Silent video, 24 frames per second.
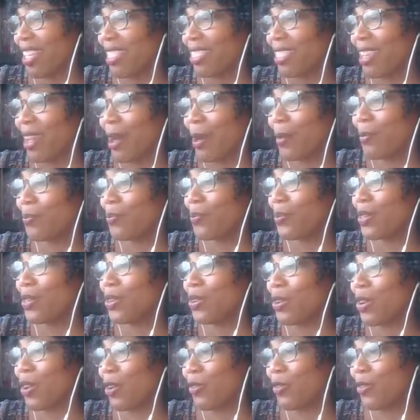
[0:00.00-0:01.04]
They are
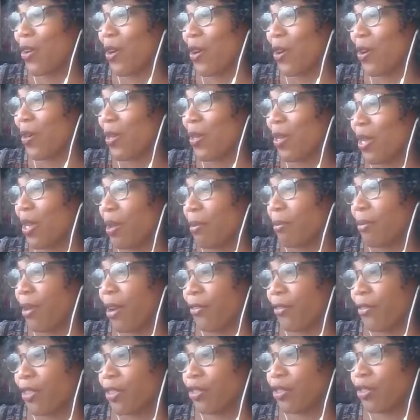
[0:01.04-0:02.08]
beautiful,
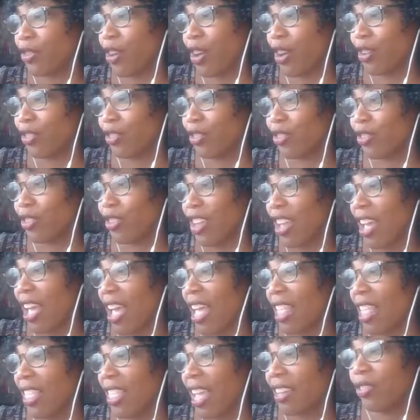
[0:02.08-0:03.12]
but for church,
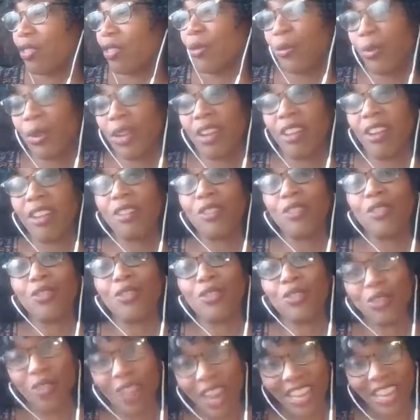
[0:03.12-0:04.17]
I like to wear it
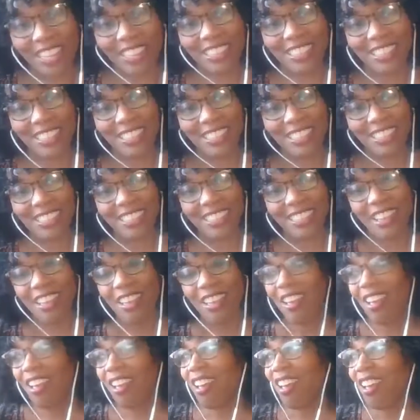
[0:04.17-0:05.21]
straight.
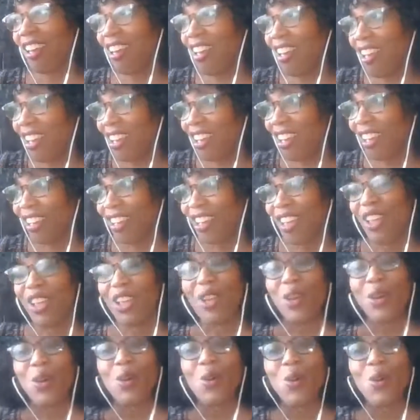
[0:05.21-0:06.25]
Huh.
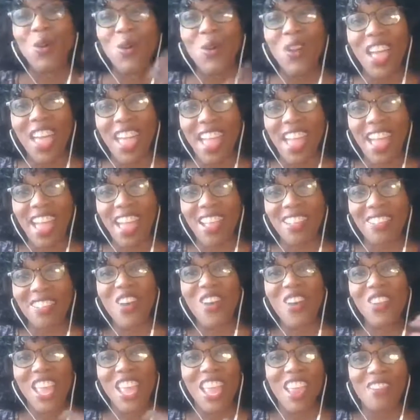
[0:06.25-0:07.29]

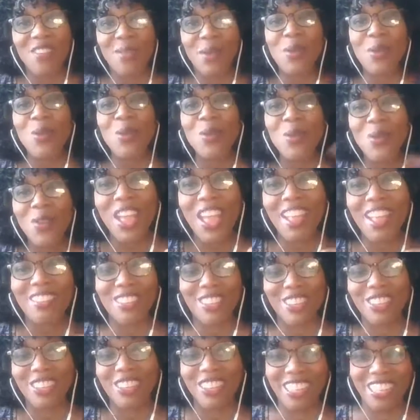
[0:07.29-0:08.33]
Okay, everyone, who has
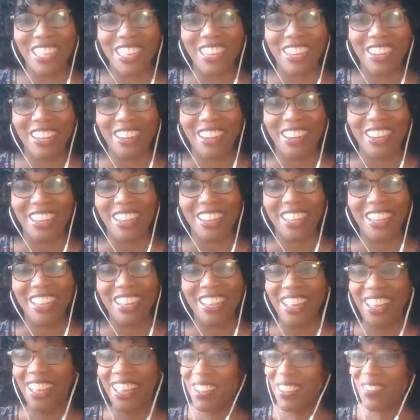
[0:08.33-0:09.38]
curly hair?
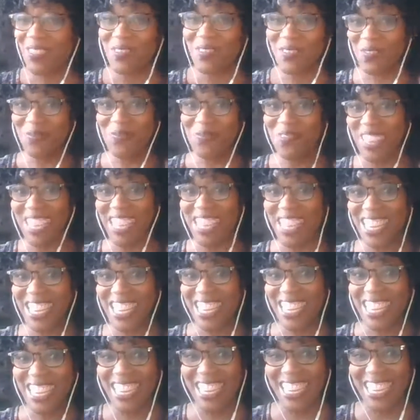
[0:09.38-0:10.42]
Me.
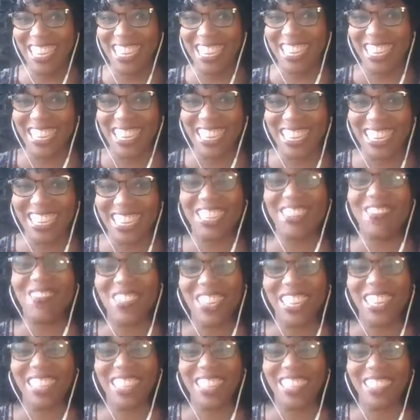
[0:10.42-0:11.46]

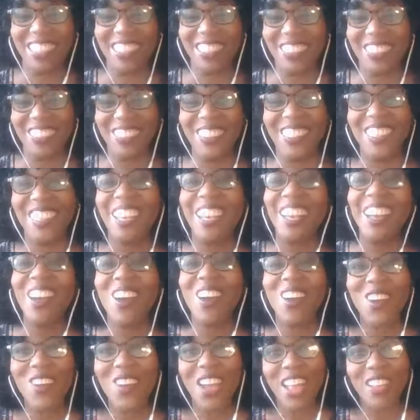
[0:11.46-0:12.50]
Me too.
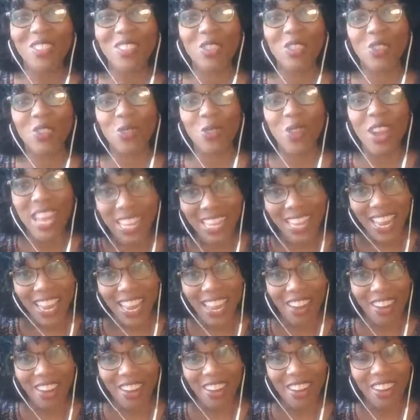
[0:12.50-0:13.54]
Who has straight
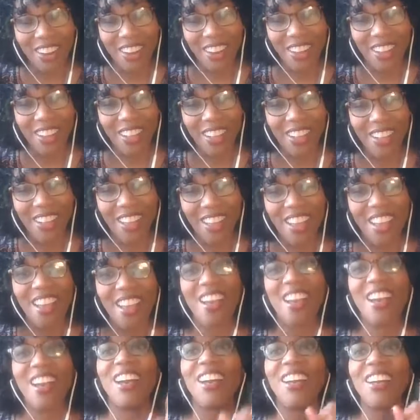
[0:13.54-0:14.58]
hair?
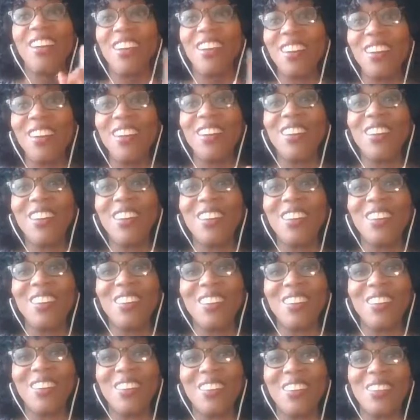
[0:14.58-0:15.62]

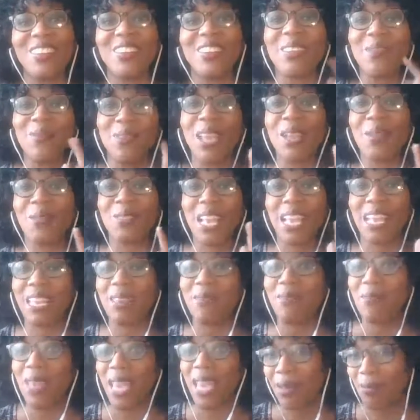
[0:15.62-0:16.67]
Oh, sometimes I
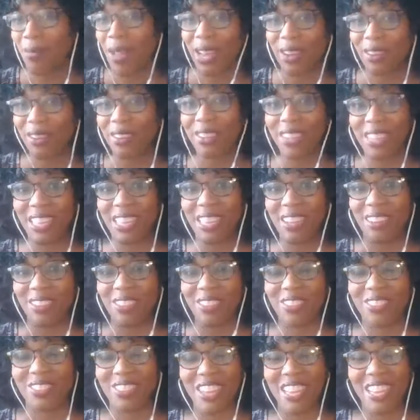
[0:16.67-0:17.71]
can make my curly hair
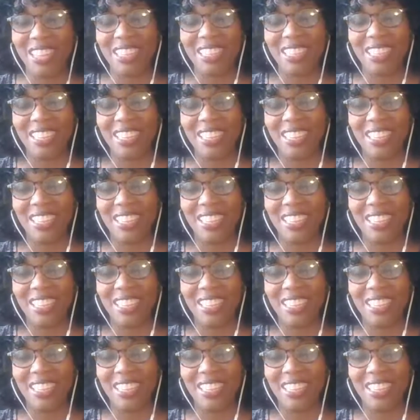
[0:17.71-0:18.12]
straight.